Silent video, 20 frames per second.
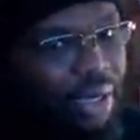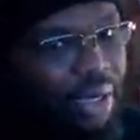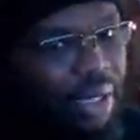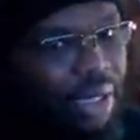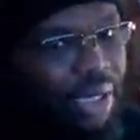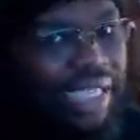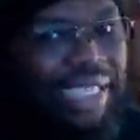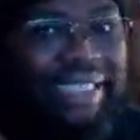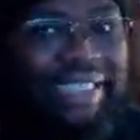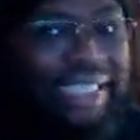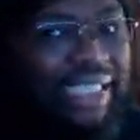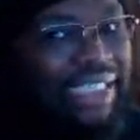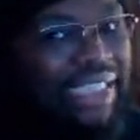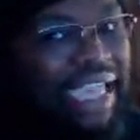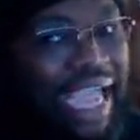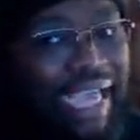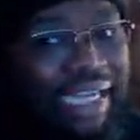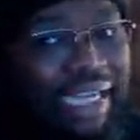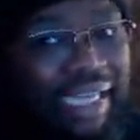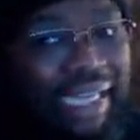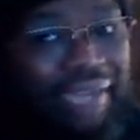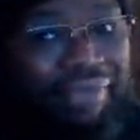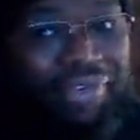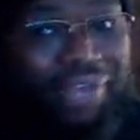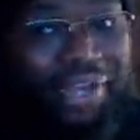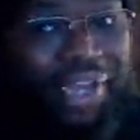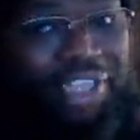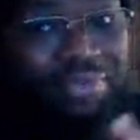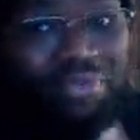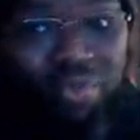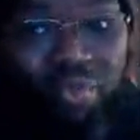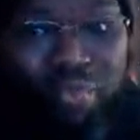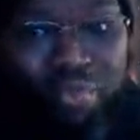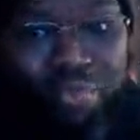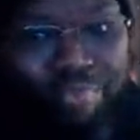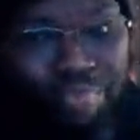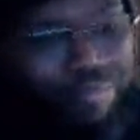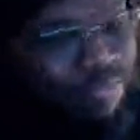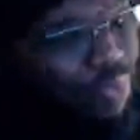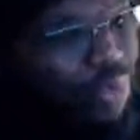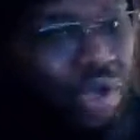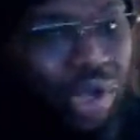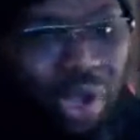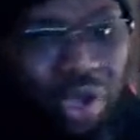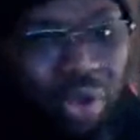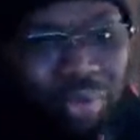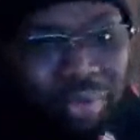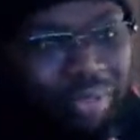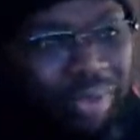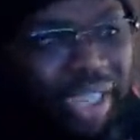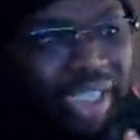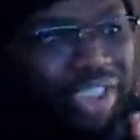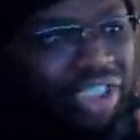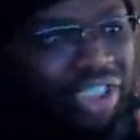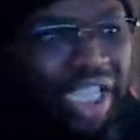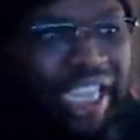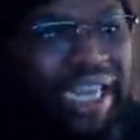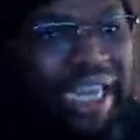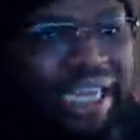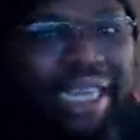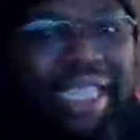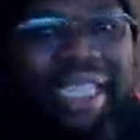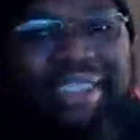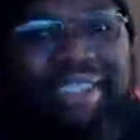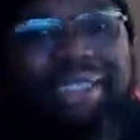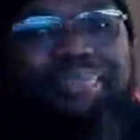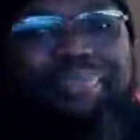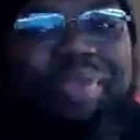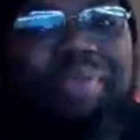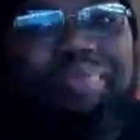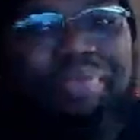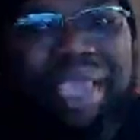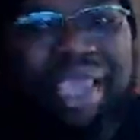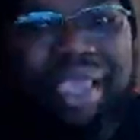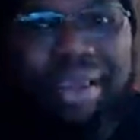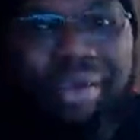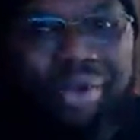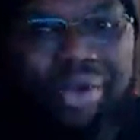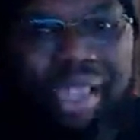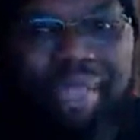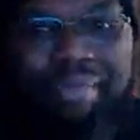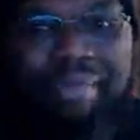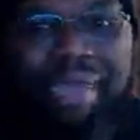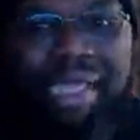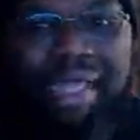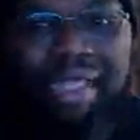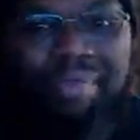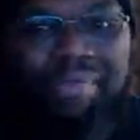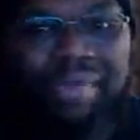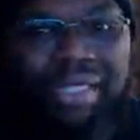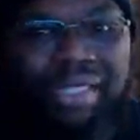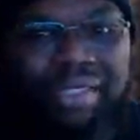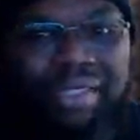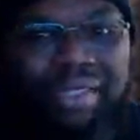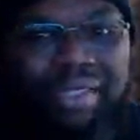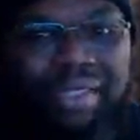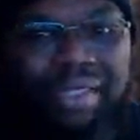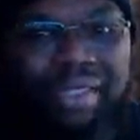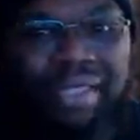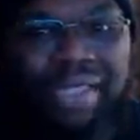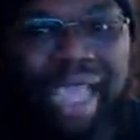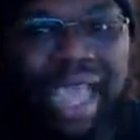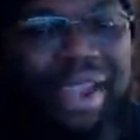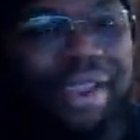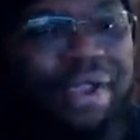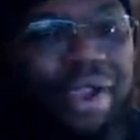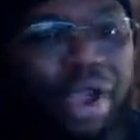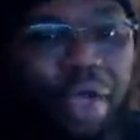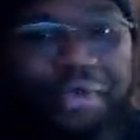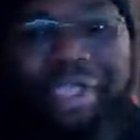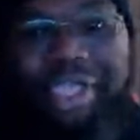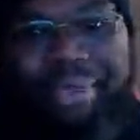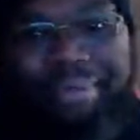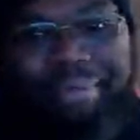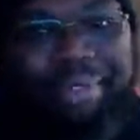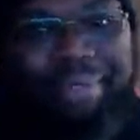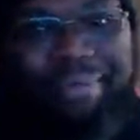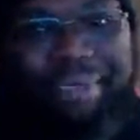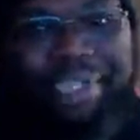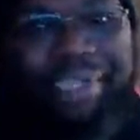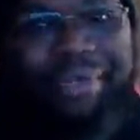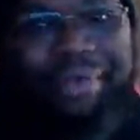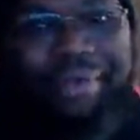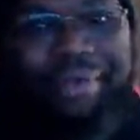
He's just not delivering as, he needs to be better, in my opinion. I know he can be better.